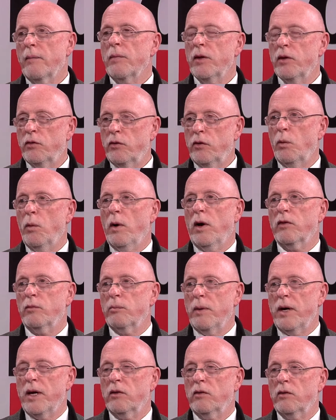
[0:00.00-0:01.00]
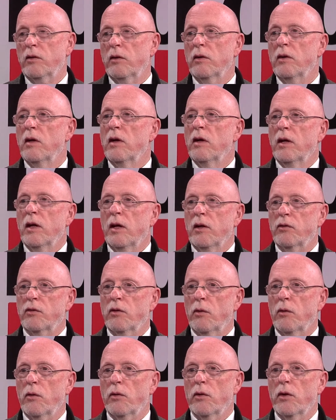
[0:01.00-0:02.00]
is the West Basin. And
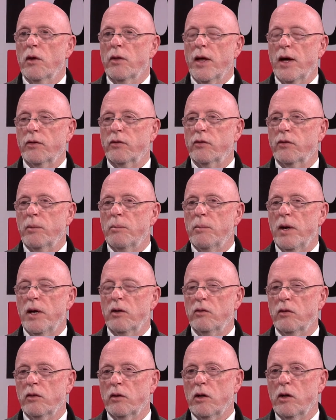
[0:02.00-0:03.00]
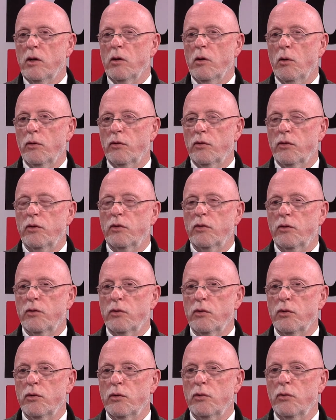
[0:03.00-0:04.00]
so okay. that's the basin closest
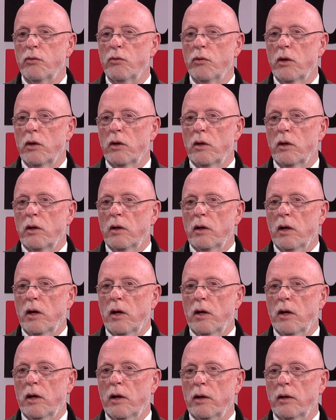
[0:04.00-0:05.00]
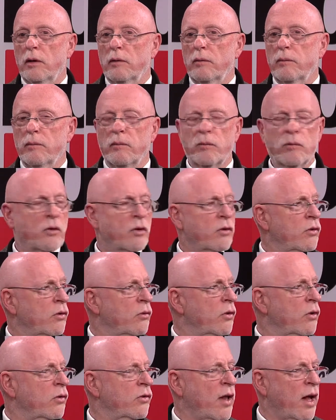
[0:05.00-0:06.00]
to, uh,
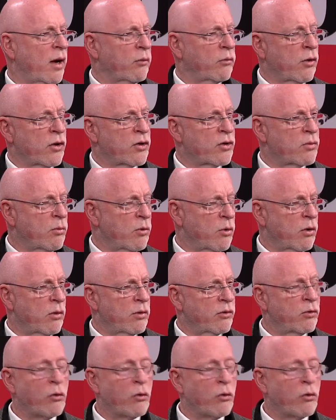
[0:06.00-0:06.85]
it's not Rushmore, it's